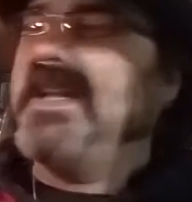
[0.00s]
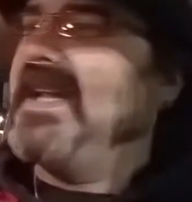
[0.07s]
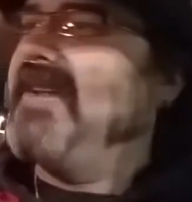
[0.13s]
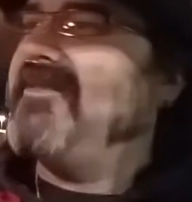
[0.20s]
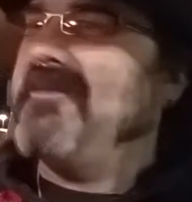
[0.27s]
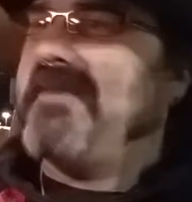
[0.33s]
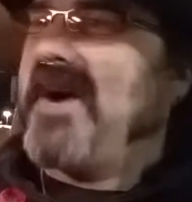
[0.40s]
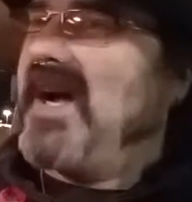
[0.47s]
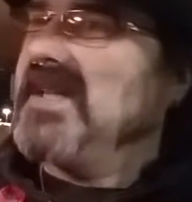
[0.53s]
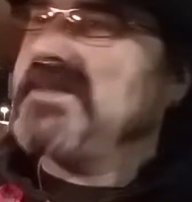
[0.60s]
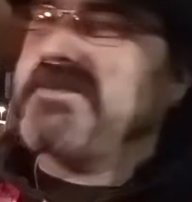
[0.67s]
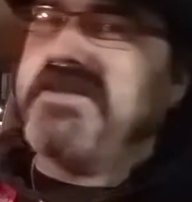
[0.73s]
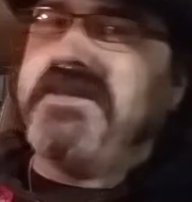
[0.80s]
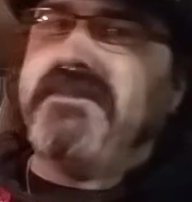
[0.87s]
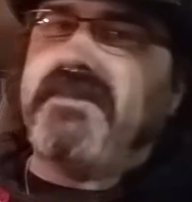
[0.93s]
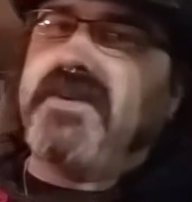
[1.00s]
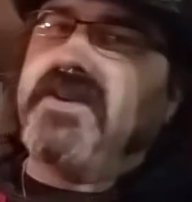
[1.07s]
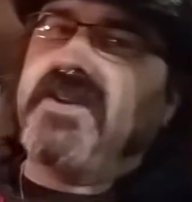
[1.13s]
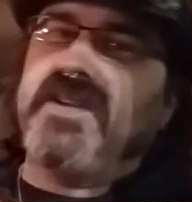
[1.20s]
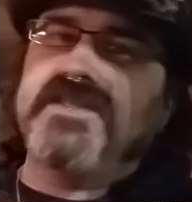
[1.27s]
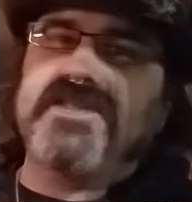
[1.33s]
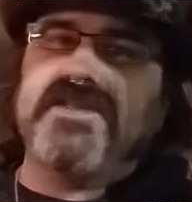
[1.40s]
even possibly
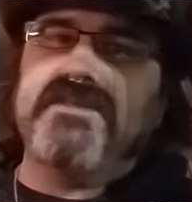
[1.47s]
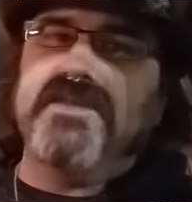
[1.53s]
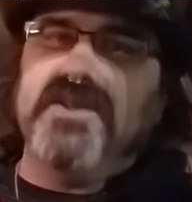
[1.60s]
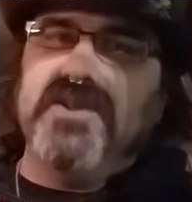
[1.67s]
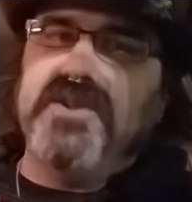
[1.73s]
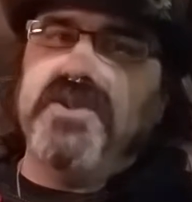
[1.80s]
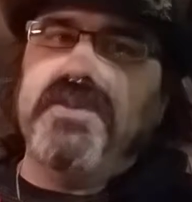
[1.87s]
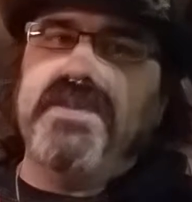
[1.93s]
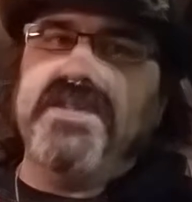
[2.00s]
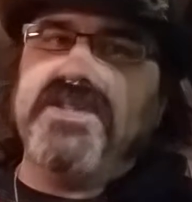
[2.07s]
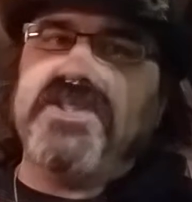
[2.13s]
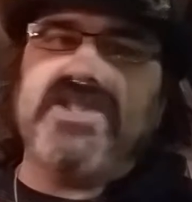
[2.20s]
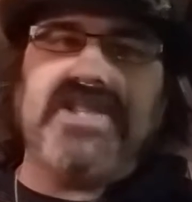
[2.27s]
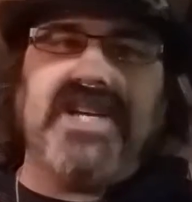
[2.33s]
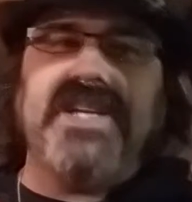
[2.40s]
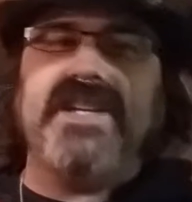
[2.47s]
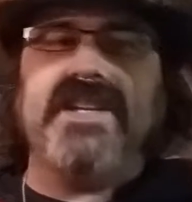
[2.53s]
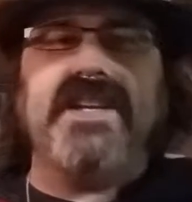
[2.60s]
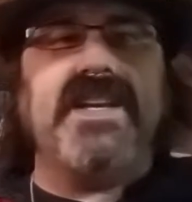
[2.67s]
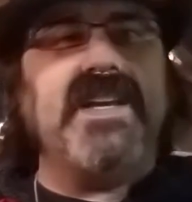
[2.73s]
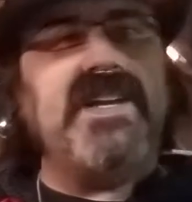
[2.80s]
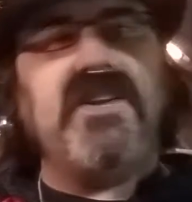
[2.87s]
put on some lube and shit
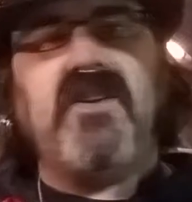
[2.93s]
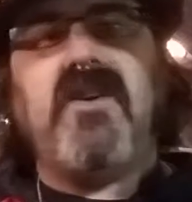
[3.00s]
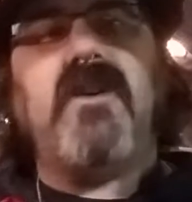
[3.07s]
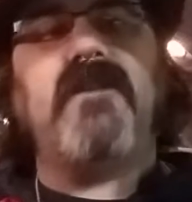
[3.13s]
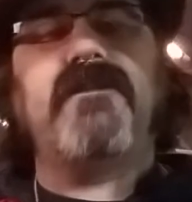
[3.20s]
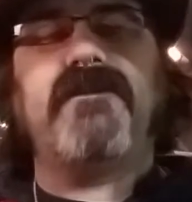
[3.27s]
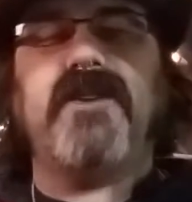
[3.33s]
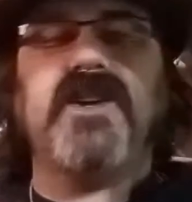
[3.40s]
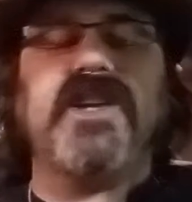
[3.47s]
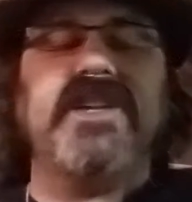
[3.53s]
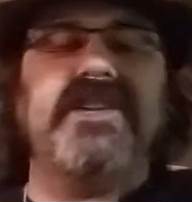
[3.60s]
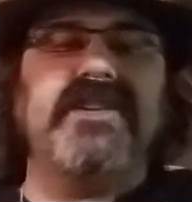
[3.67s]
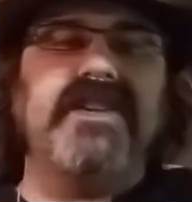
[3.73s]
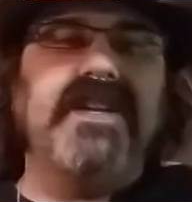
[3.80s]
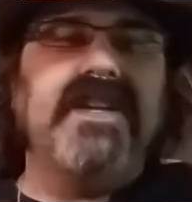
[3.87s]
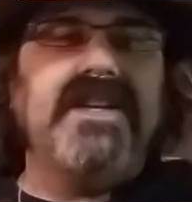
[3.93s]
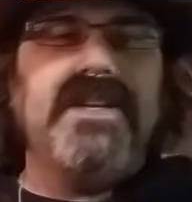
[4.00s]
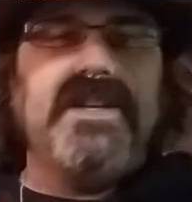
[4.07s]
and get it all fucking,